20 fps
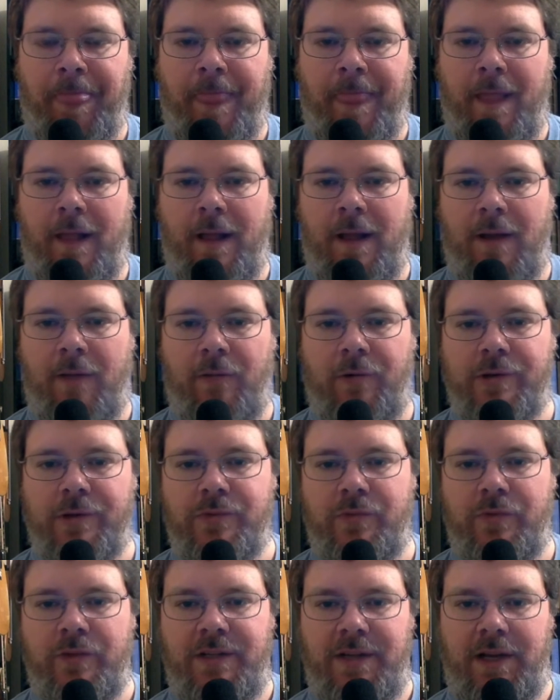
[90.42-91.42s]

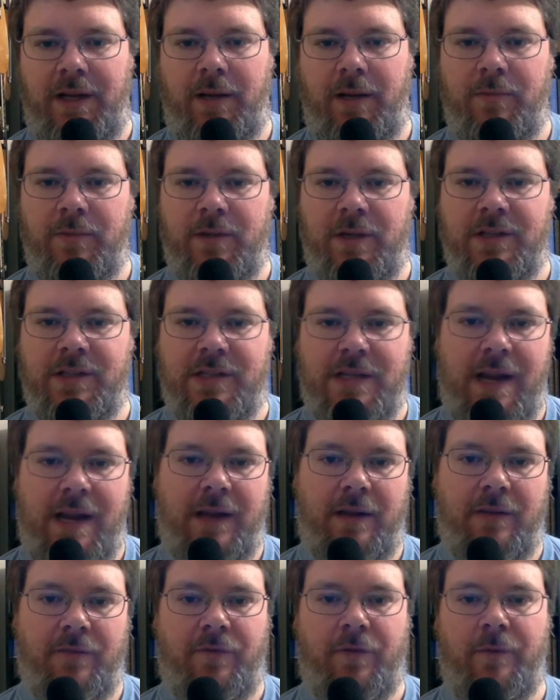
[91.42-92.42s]
was redeemed and
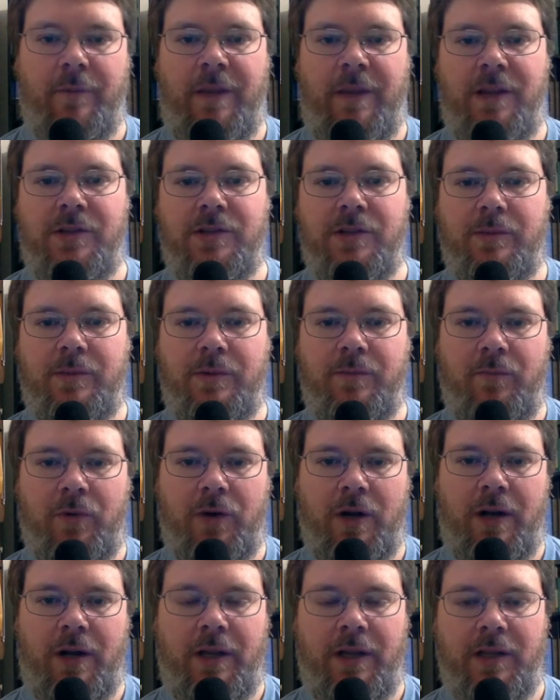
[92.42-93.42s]
taken from Egypt and
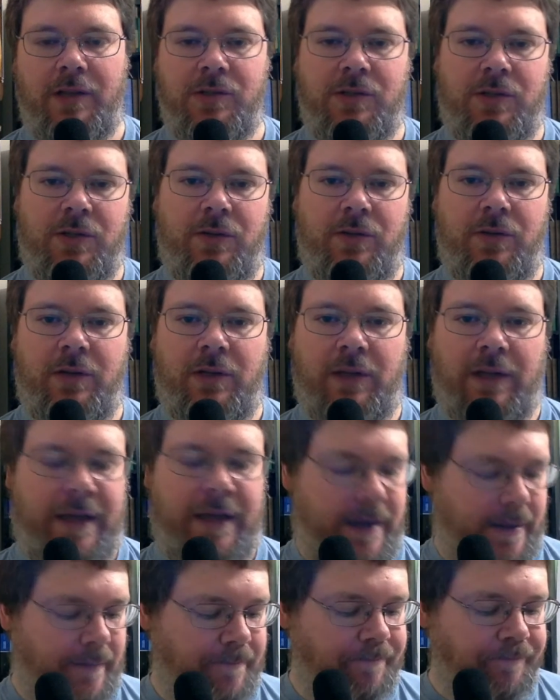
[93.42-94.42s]
brought into the
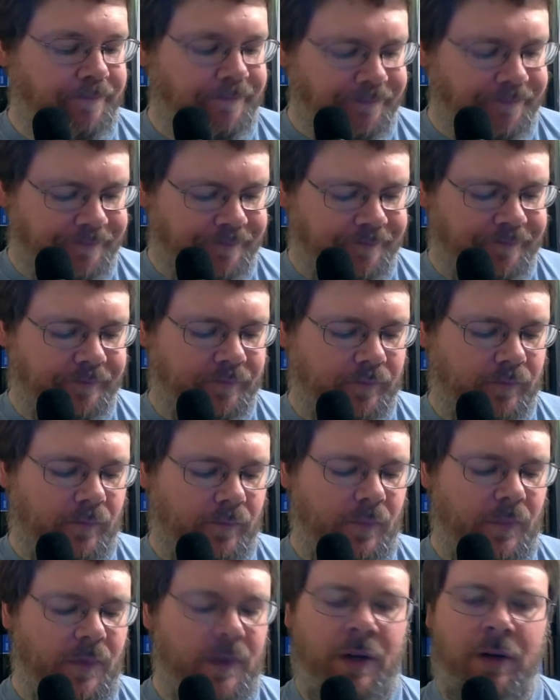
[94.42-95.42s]
land,
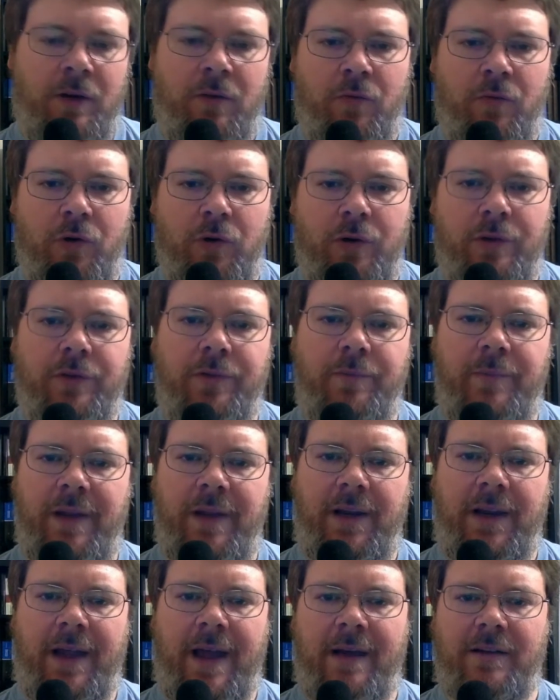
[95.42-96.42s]
Ruth,
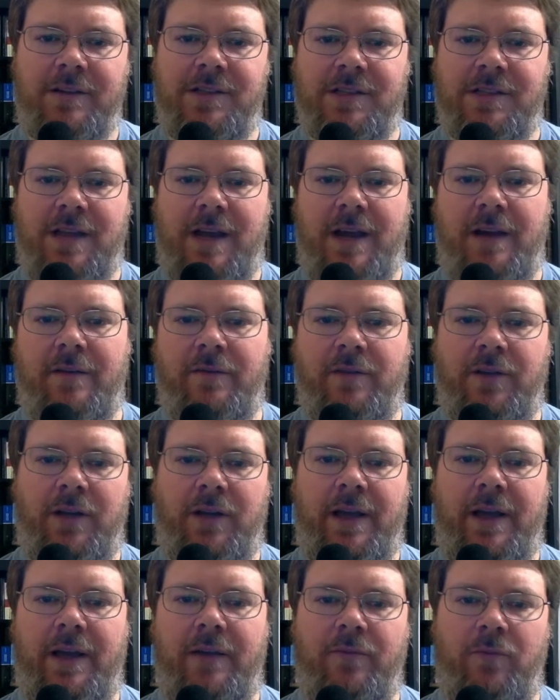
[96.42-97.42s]
being outside of the
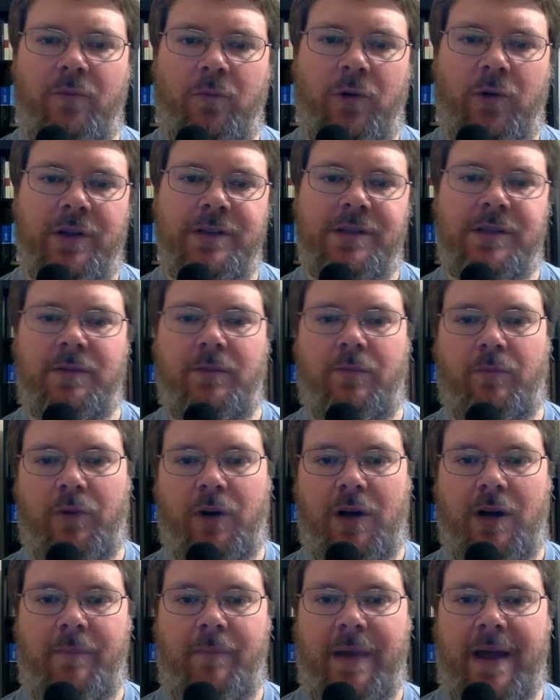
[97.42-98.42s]
land, was
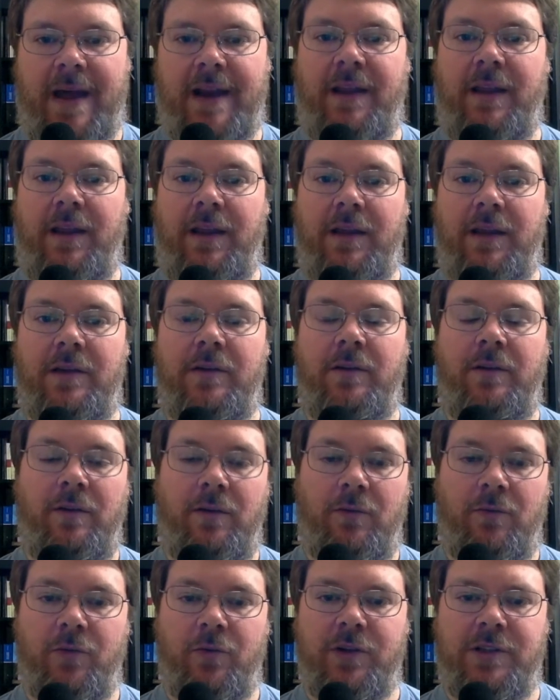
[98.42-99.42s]
brought back in,
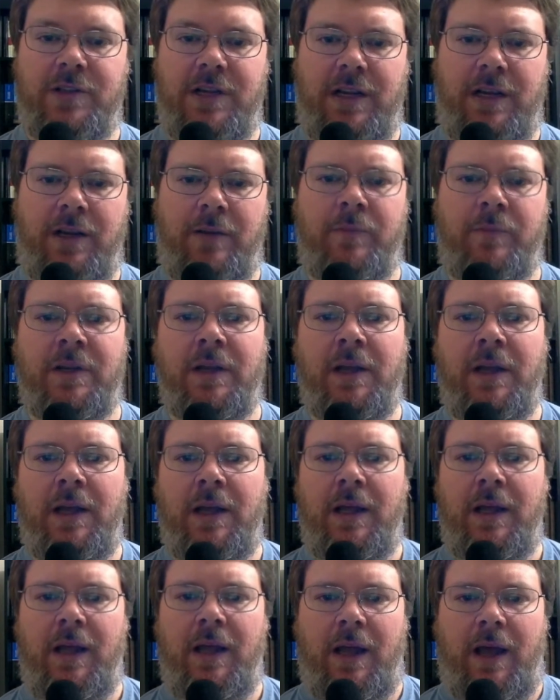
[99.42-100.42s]
redeemed,
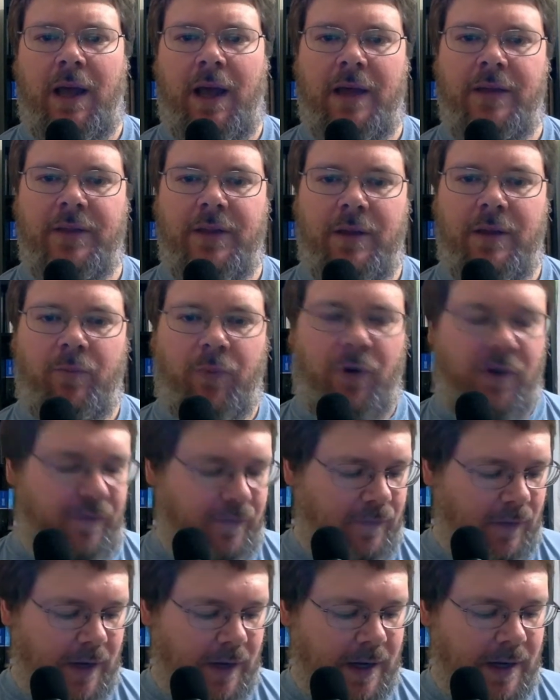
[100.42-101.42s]
and then
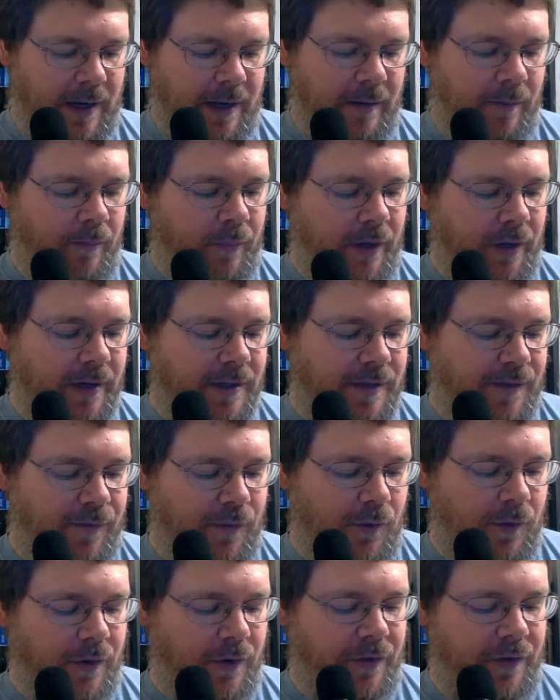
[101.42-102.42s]
brings
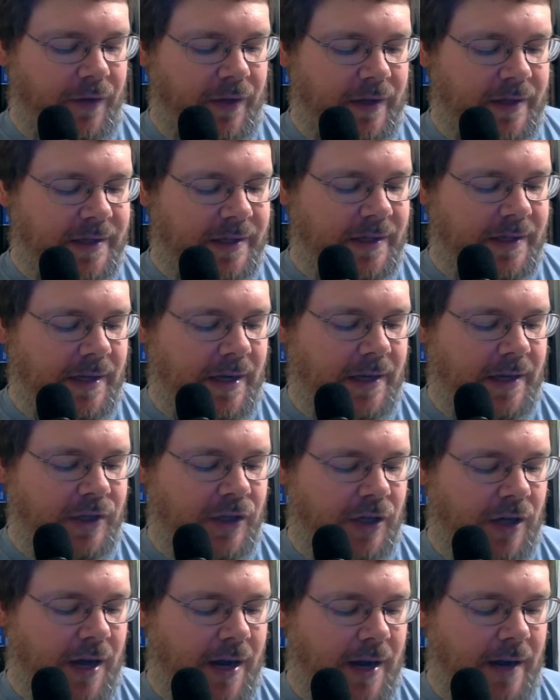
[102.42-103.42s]
forth this
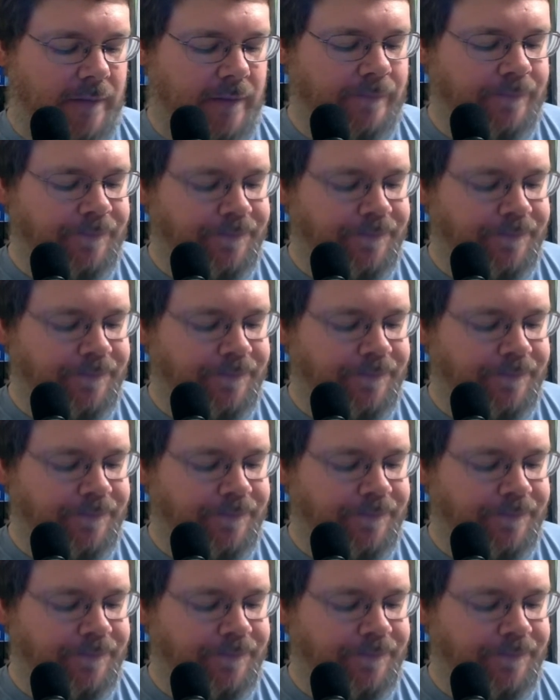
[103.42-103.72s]
child.